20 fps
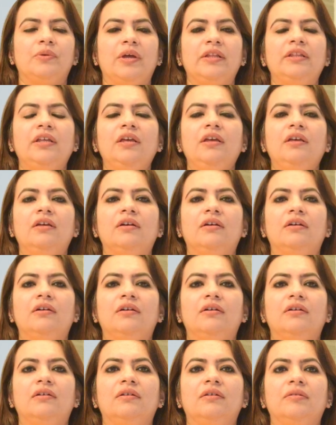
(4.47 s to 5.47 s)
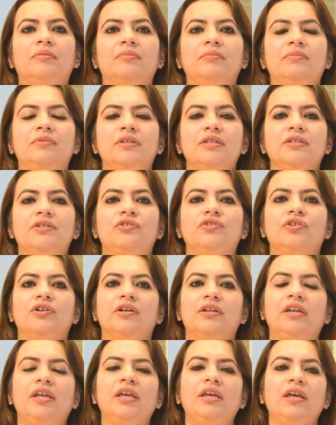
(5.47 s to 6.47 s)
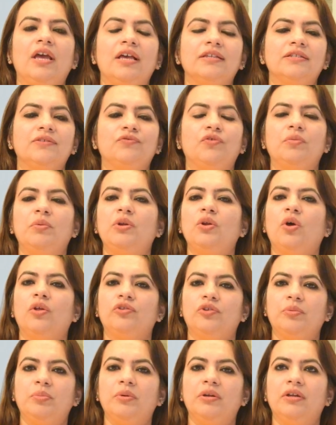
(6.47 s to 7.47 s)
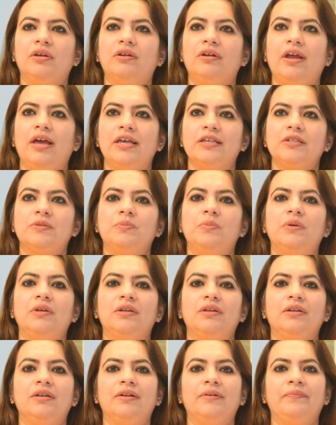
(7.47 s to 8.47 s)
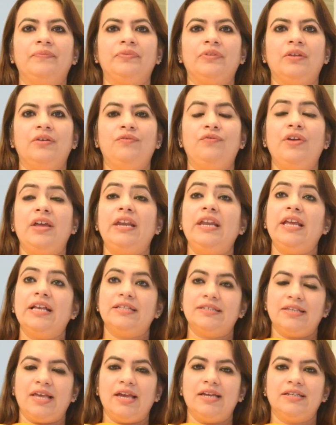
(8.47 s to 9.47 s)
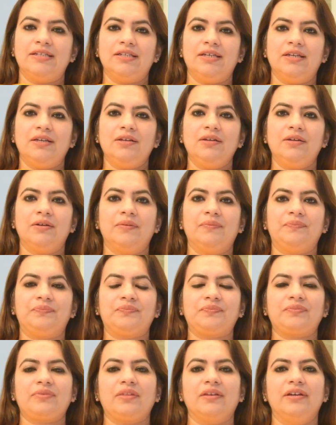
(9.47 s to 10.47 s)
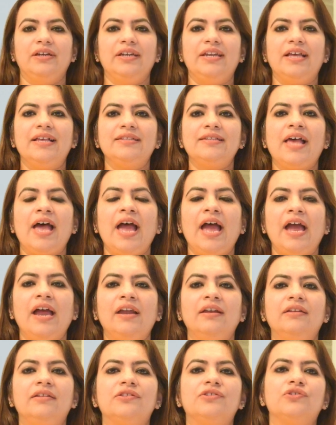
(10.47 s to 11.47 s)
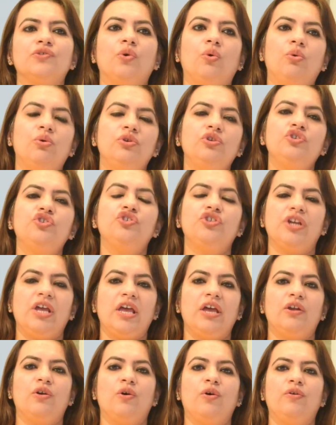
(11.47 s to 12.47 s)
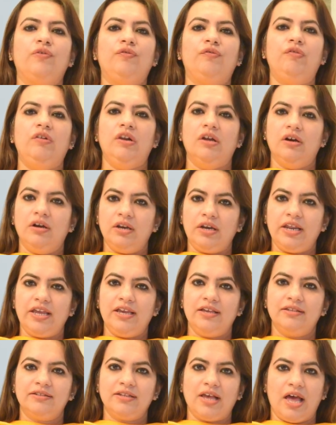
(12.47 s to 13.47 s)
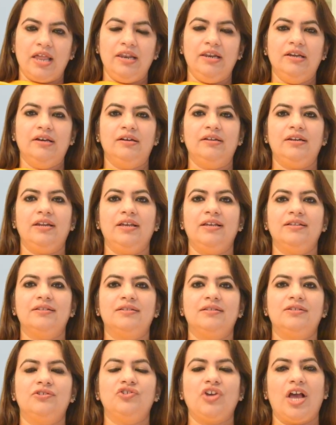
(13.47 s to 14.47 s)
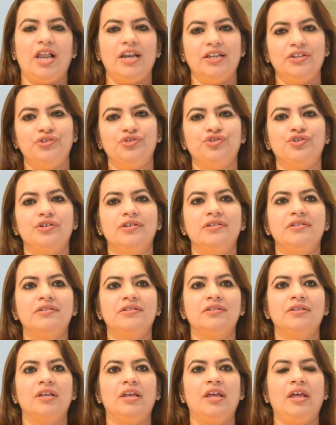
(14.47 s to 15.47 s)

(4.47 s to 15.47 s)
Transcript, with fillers: I think this journey as a women entrepreneur has been very exciting. It has had its own share of learnings, unlearnings, challenges,